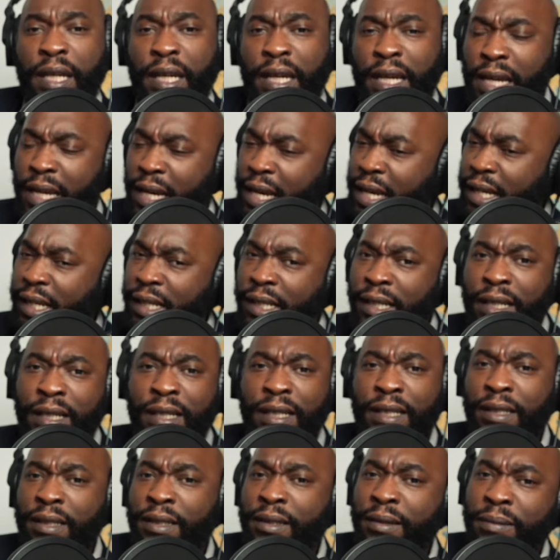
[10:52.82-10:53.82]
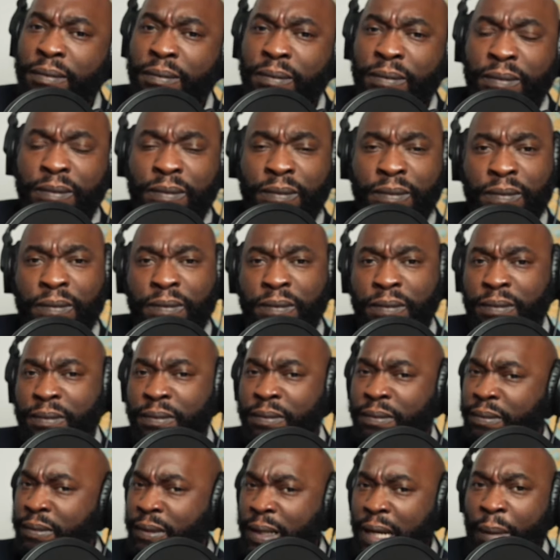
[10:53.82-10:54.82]
And they come,
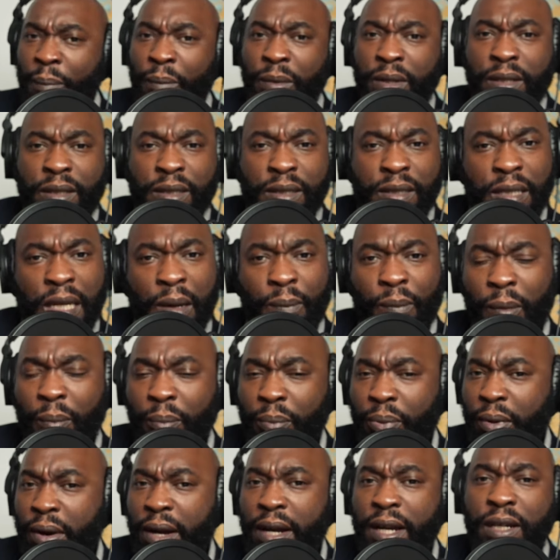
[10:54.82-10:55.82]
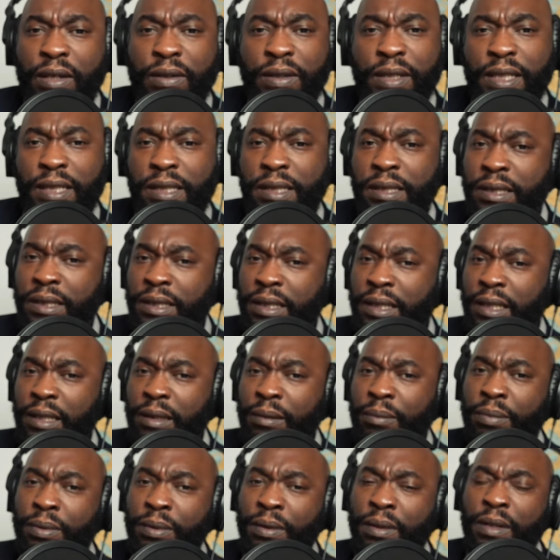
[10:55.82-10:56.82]
I'm gonna I'm prey on this
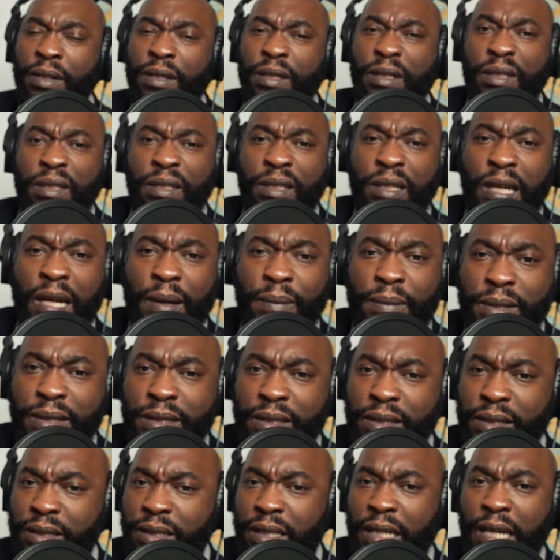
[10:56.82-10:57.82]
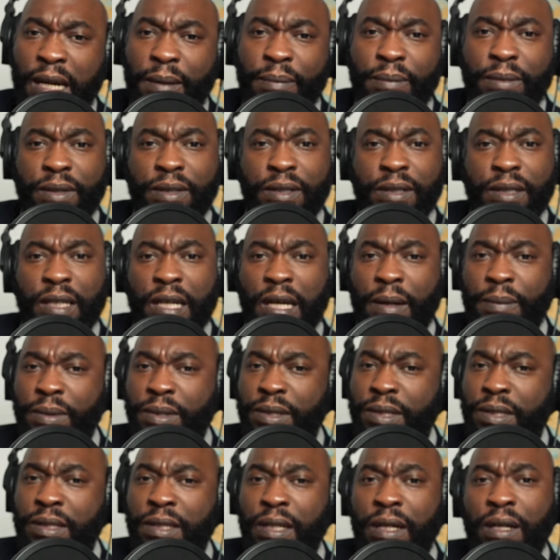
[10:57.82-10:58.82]
sheep. I'm ai am ai I'm gonna
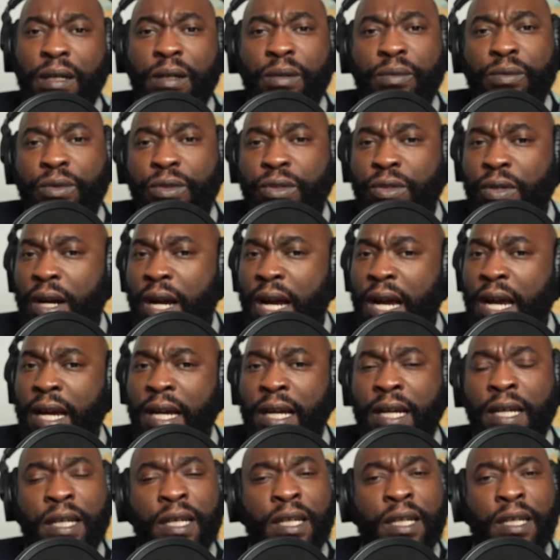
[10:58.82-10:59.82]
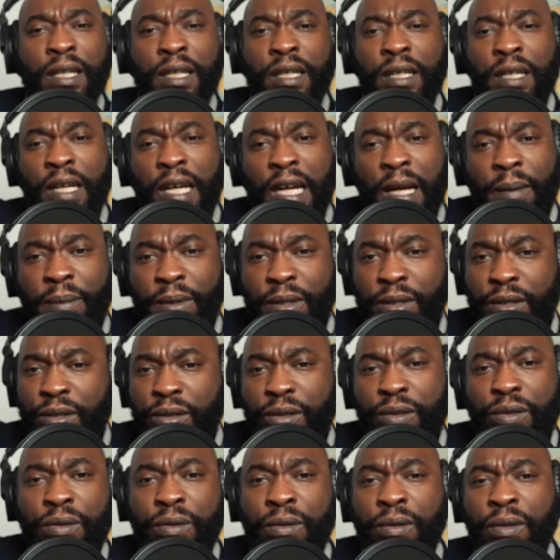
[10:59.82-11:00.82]
suck them dry. I'm gonna
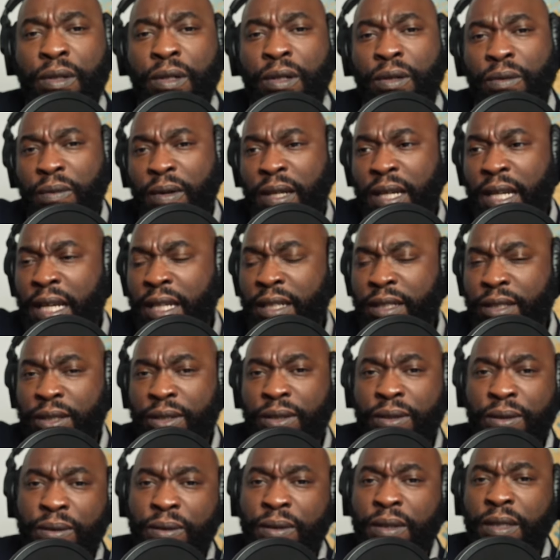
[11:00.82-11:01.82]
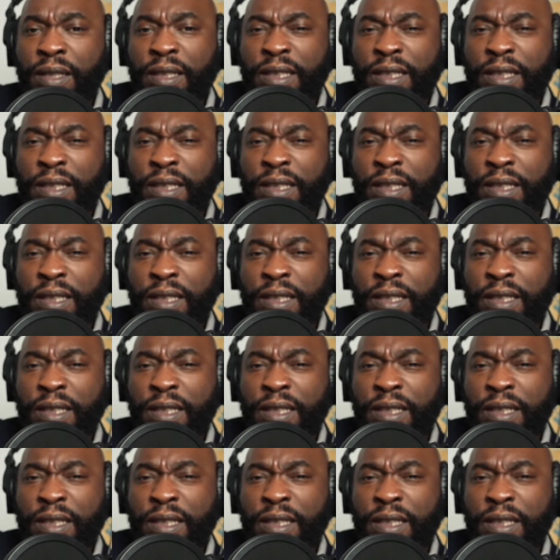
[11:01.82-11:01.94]
do what I do